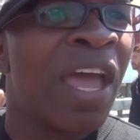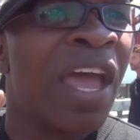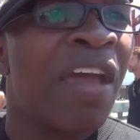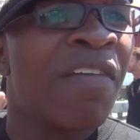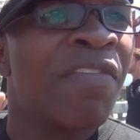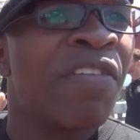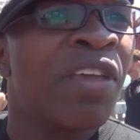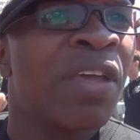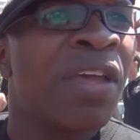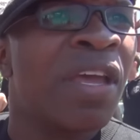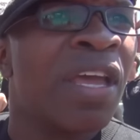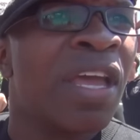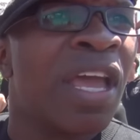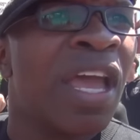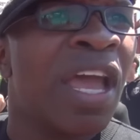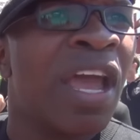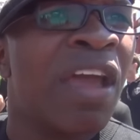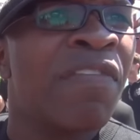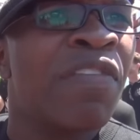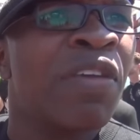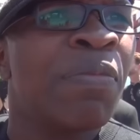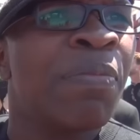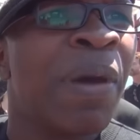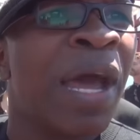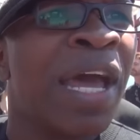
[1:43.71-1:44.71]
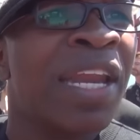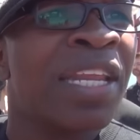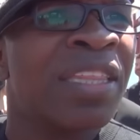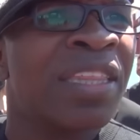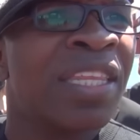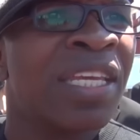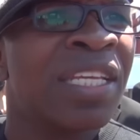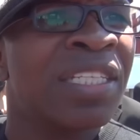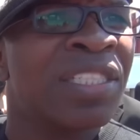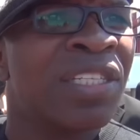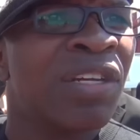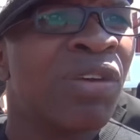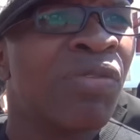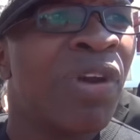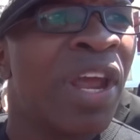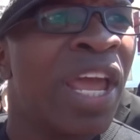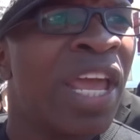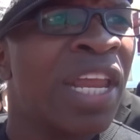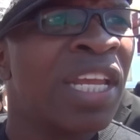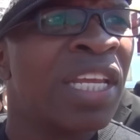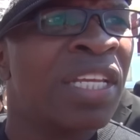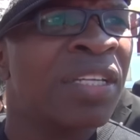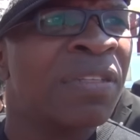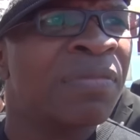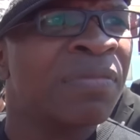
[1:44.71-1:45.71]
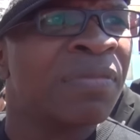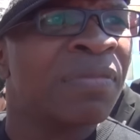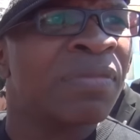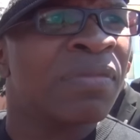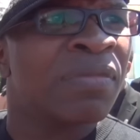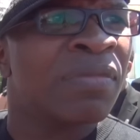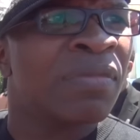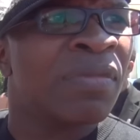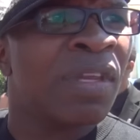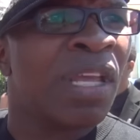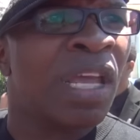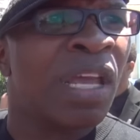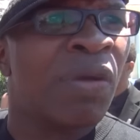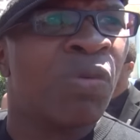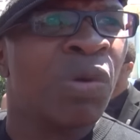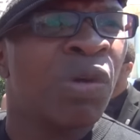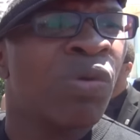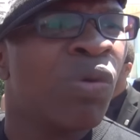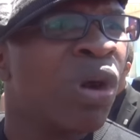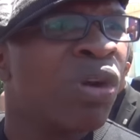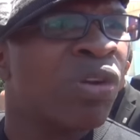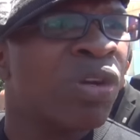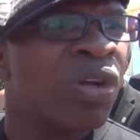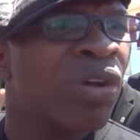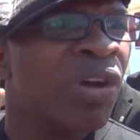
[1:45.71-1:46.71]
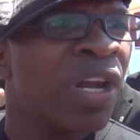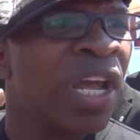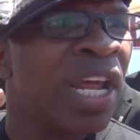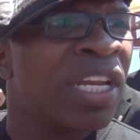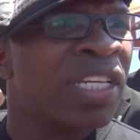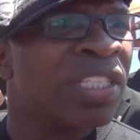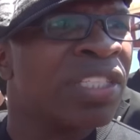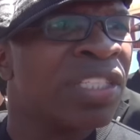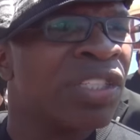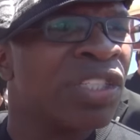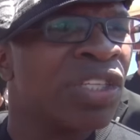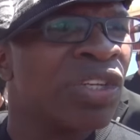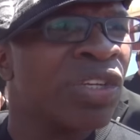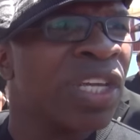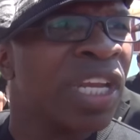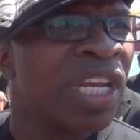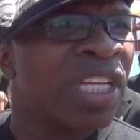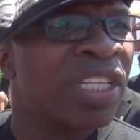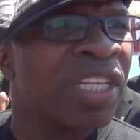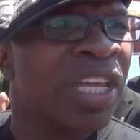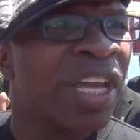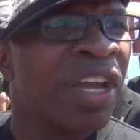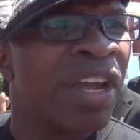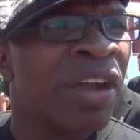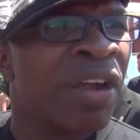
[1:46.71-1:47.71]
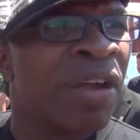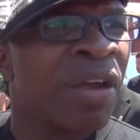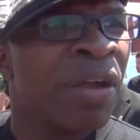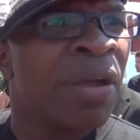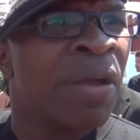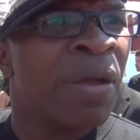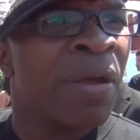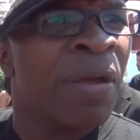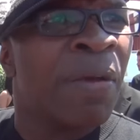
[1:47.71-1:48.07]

Everybody thinks they're ready, and we won't know that until you get there.